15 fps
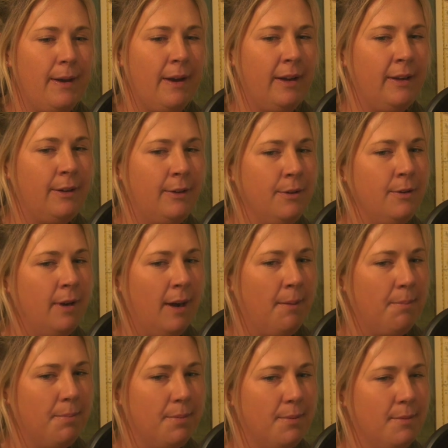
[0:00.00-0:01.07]
I grew
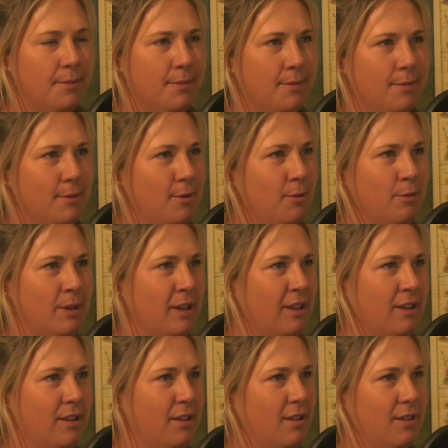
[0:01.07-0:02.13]
up
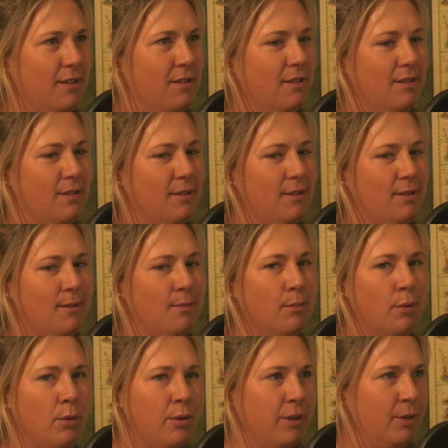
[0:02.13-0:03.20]
with
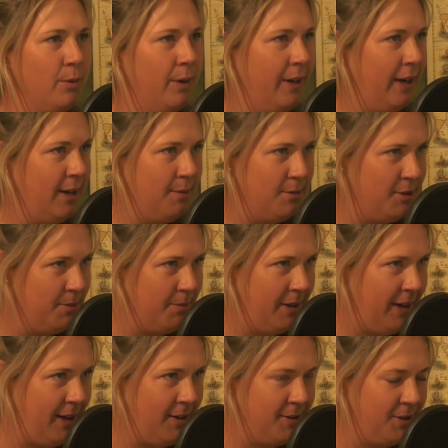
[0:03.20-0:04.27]
more than one animal in
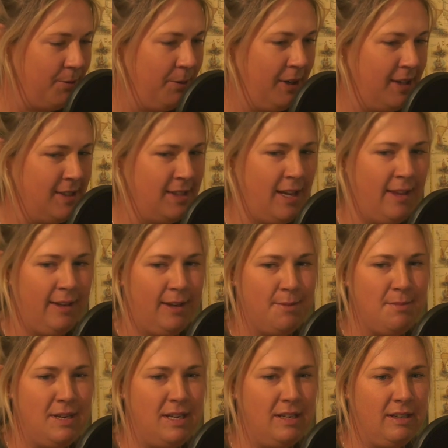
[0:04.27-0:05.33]
my house. And when I say that, I
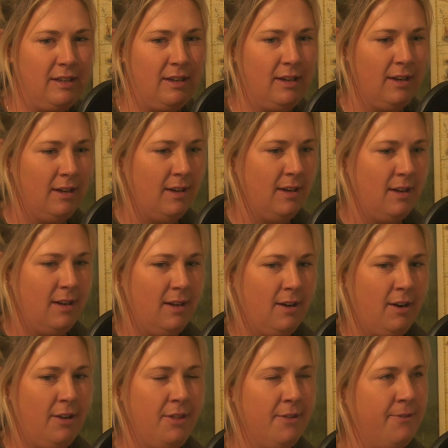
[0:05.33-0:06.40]
mean
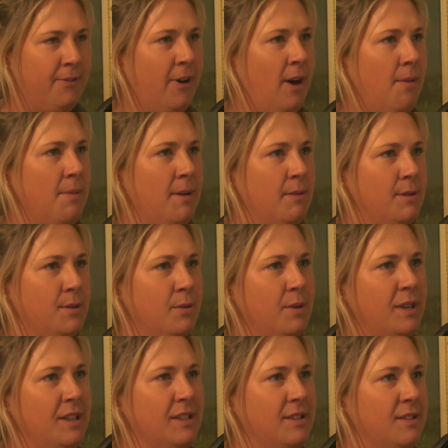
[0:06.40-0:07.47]
on the farm, there was
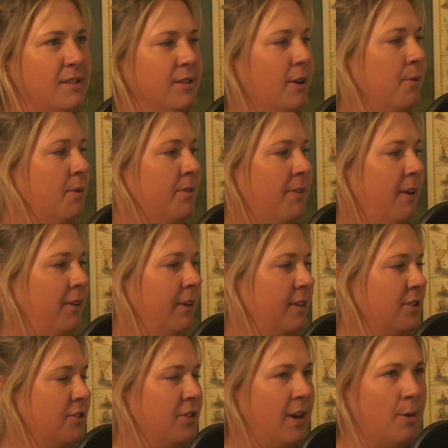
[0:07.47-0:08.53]
always, oh, we found
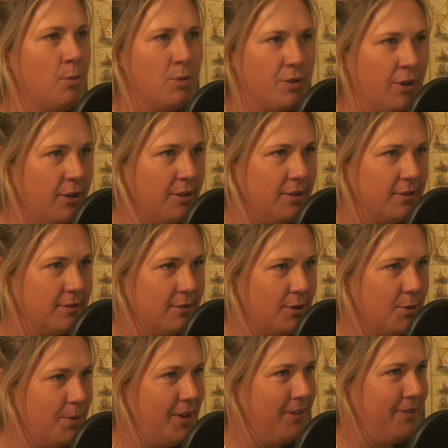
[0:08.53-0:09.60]
a stray warthog,
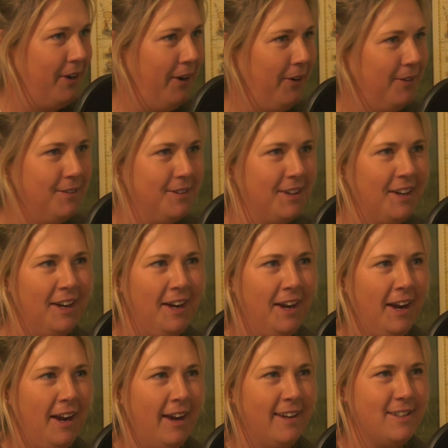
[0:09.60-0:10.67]
or we found
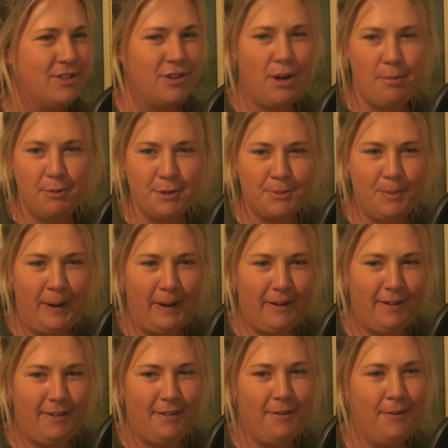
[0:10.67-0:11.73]
a stray
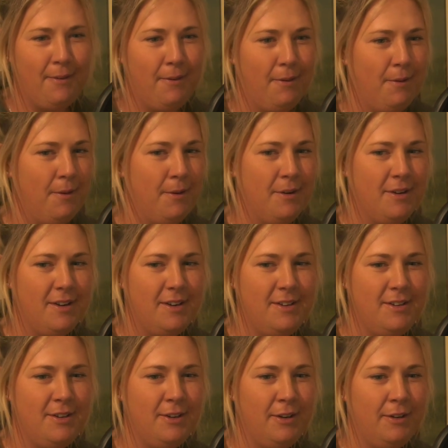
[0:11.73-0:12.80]
bushbuck, or,
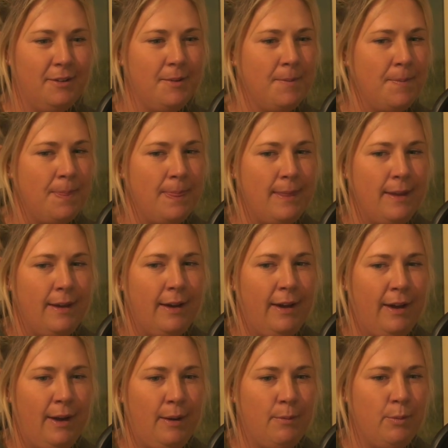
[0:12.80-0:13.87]
you know,
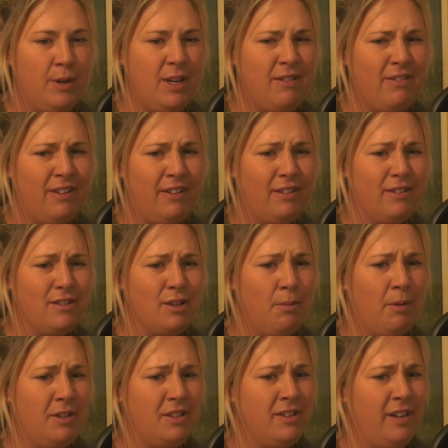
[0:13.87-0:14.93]
um, we even so
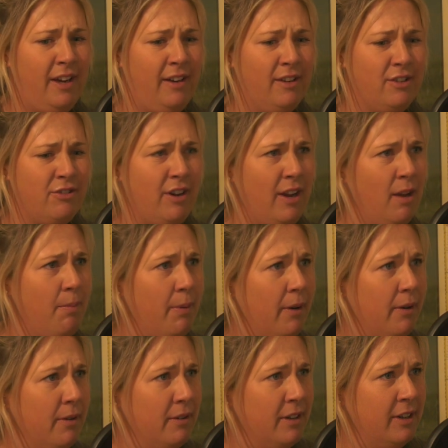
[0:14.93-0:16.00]
much as had a stray
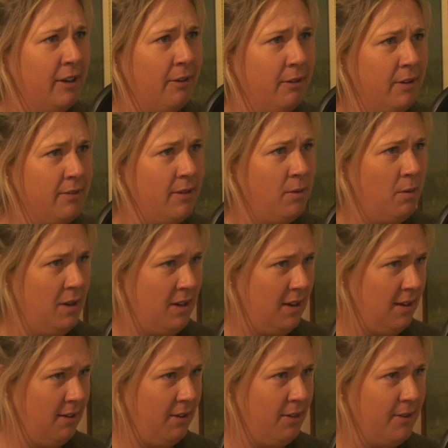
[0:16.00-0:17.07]
hippo in our river one
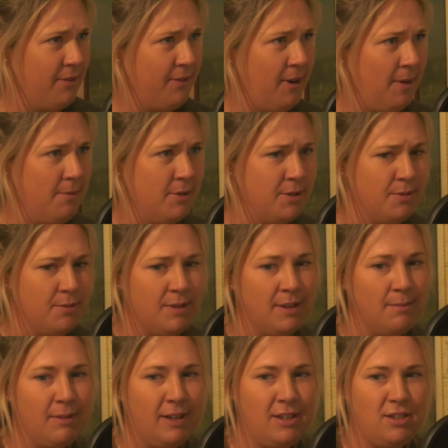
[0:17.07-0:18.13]
year on the farm, which
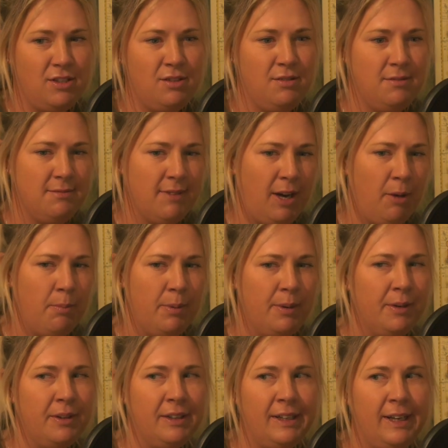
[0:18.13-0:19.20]
we managed to help
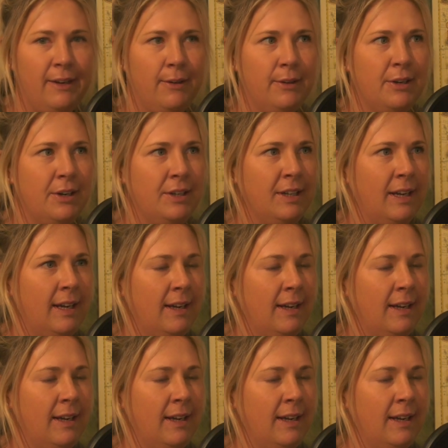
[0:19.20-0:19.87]
her and get her going